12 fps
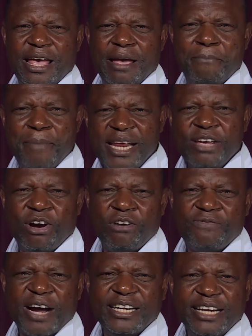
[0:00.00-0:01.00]
Many
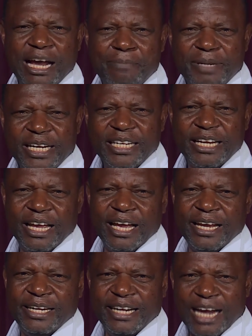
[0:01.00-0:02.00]
of our
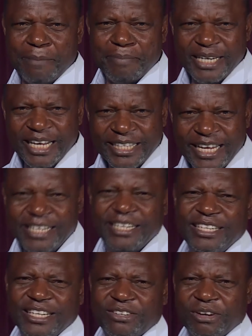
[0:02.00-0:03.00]
dilapidated
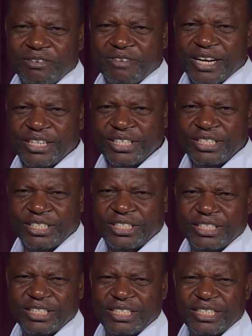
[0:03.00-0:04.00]

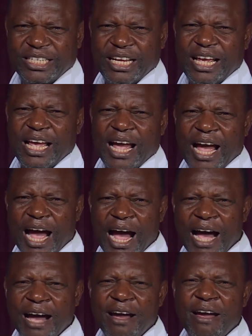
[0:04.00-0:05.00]
congregations
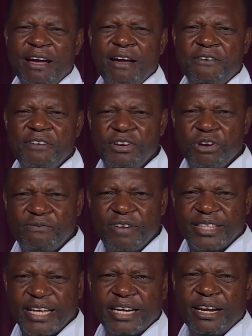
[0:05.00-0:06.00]
are
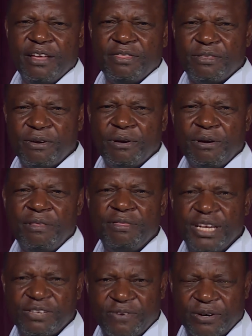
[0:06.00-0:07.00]
renovated through
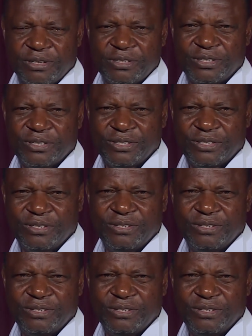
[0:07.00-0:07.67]
these funds.